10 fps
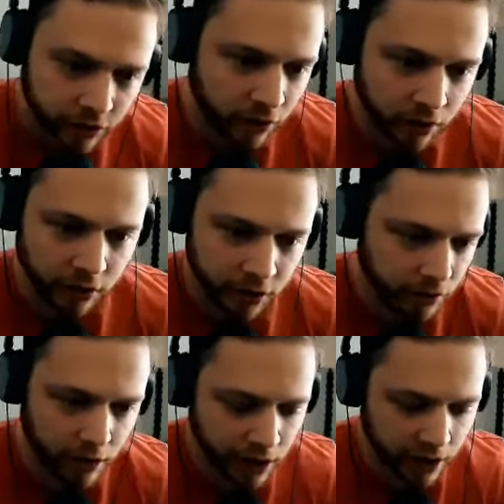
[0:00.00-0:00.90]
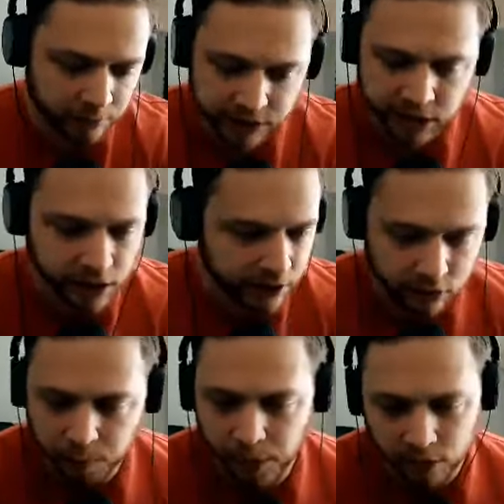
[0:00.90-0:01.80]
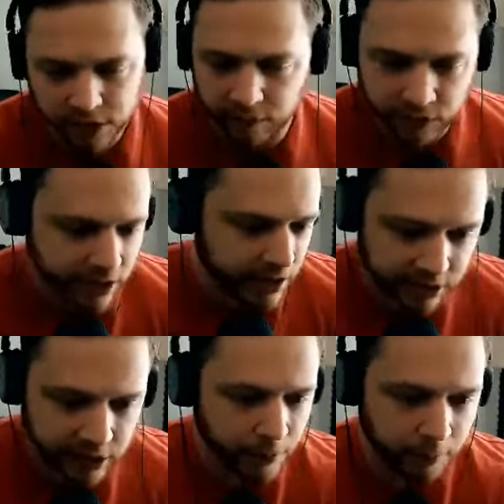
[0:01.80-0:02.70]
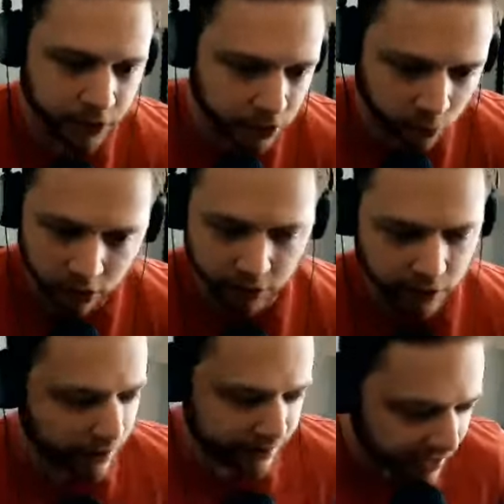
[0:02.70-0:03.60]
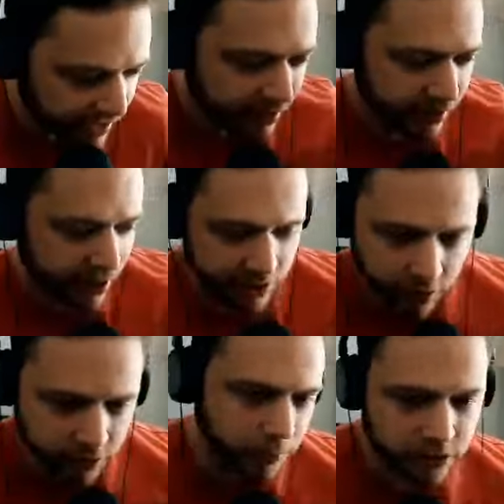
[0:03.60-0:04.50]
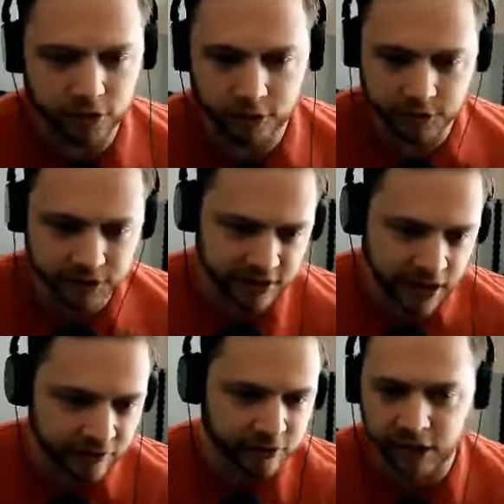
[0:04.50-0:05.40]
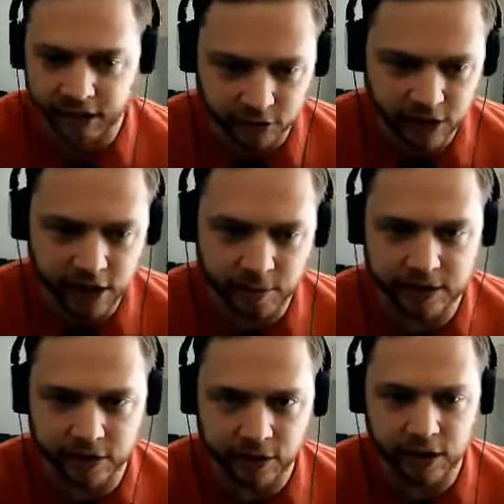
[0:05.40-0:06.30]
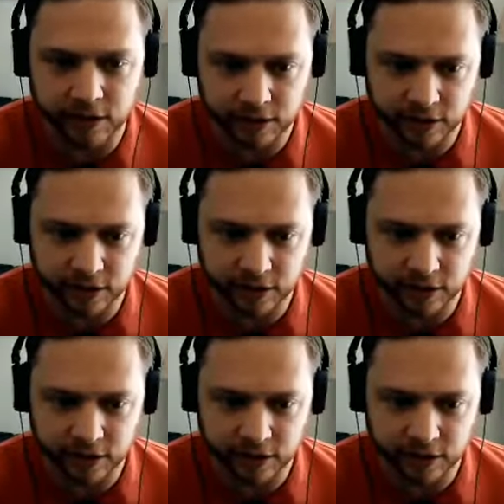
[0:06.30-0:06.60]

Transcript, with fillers: On you know, I'm seeing you post every day. Keep up the good work. Again, another person who has never liked or commented on anything.